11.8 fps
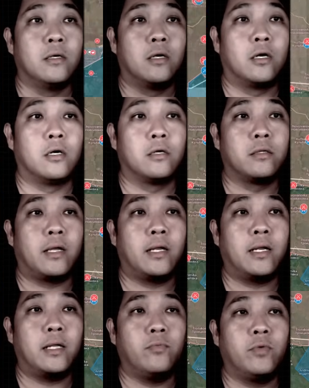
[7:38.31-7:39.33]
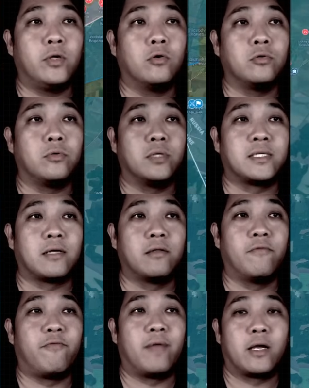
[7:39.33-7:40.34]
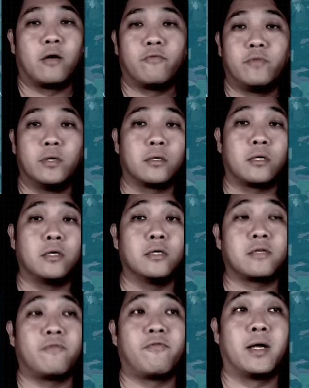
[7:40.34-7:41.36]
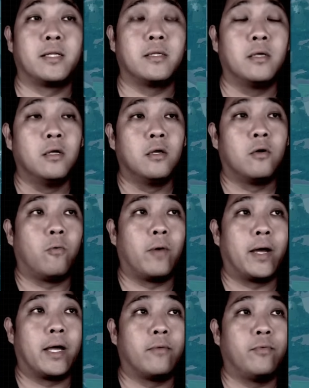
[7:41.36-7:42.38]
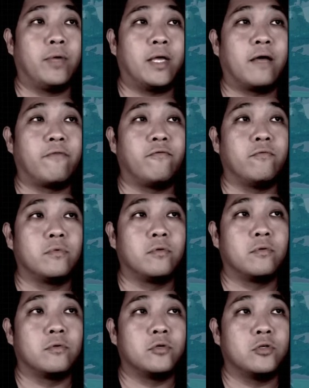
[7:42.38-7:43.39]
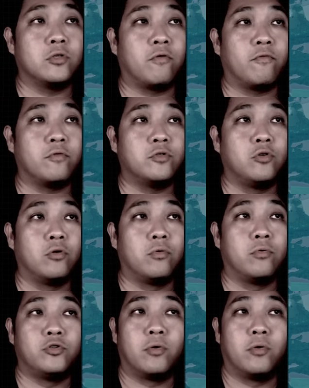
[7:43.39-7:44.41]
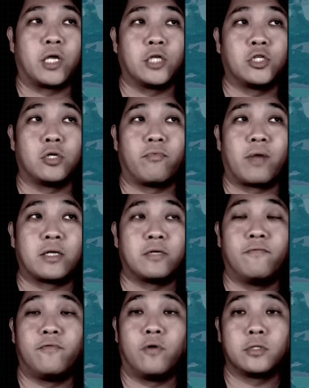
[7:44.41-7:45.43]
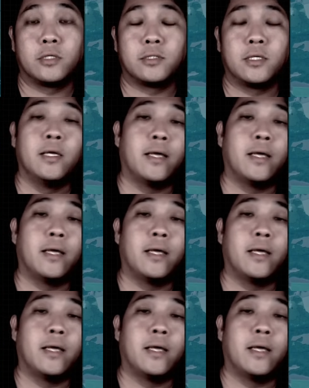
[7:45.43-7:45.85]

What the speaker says: And then we go to the southern flank of the Kursk front, where we have geolocation of Russian forces.